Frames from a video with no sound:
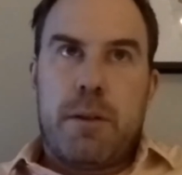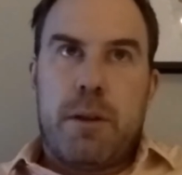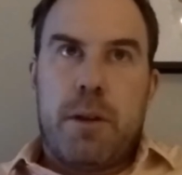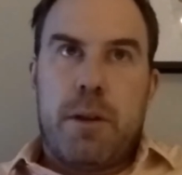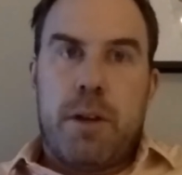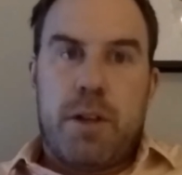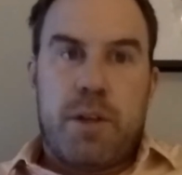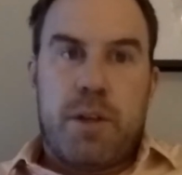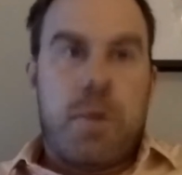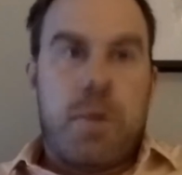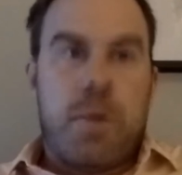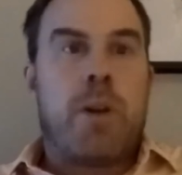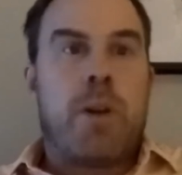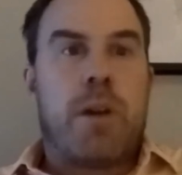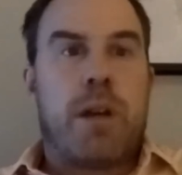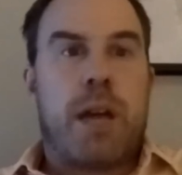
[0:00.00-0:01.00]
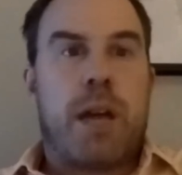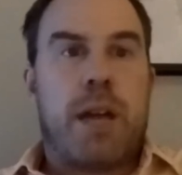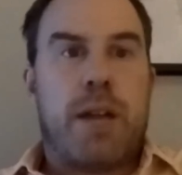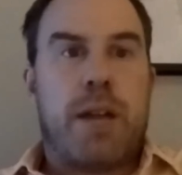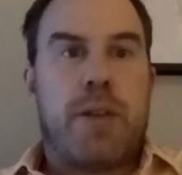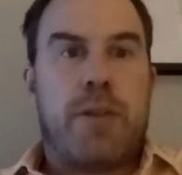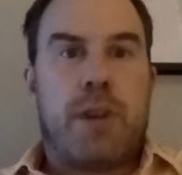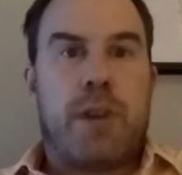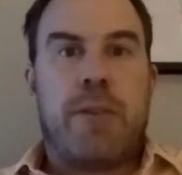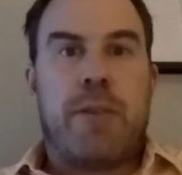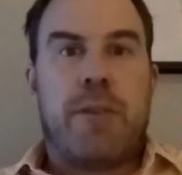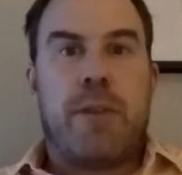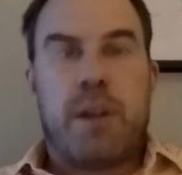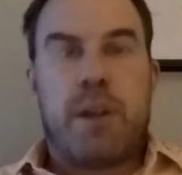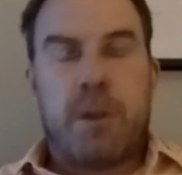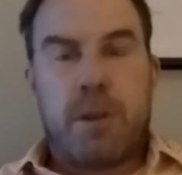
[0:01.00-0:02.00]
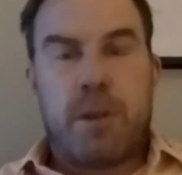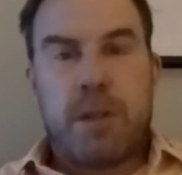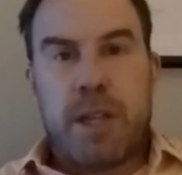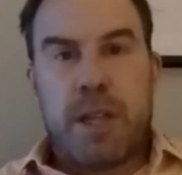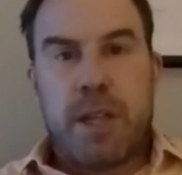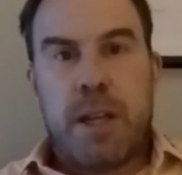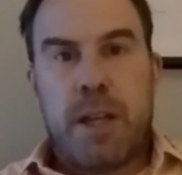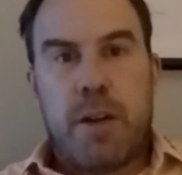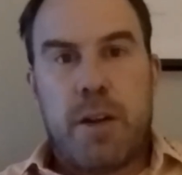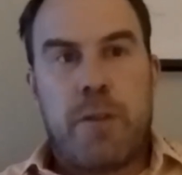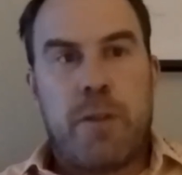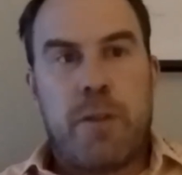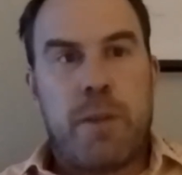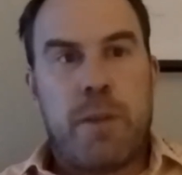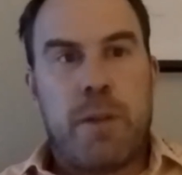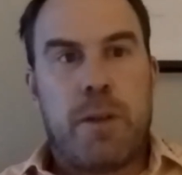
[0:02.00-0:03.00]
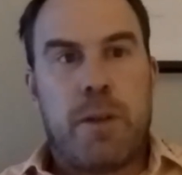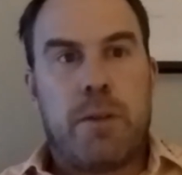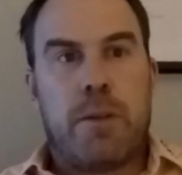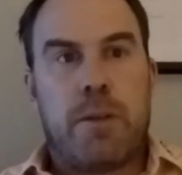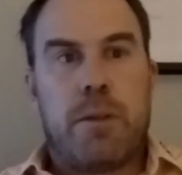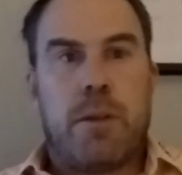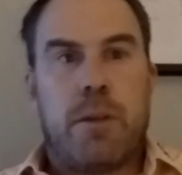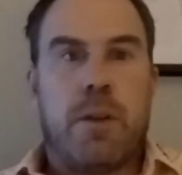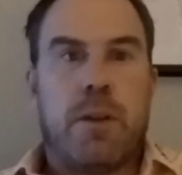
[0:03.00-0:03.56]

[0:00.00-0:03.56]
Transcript: on a smaller headed driver in order to hit it off the middle all